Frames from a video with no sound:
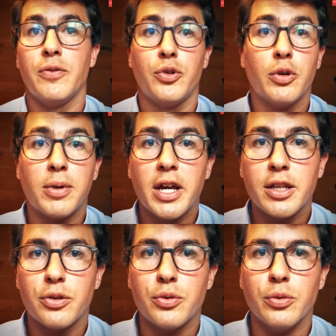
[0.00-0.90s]
If you're
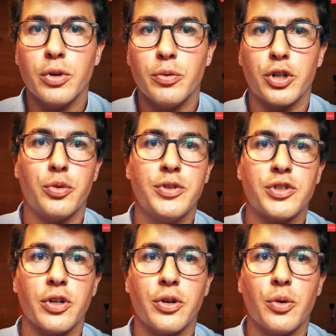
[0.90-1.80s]
applying through a
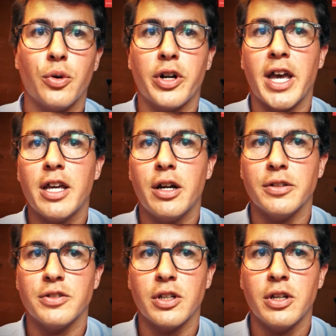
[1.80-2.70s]
recruiter or a
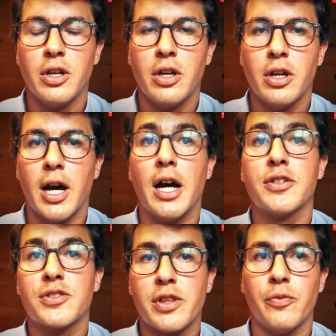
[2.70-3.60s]
headhunter,
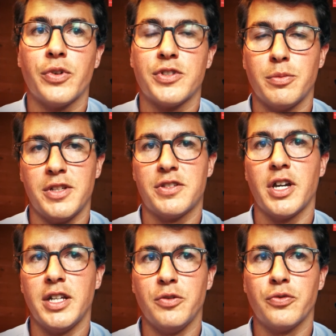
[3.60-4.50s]
ask them for some
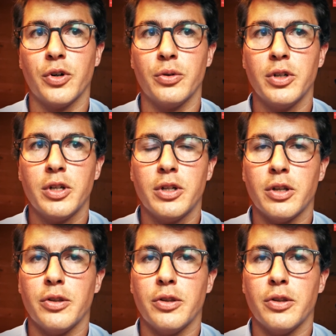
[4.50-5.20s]
inside info.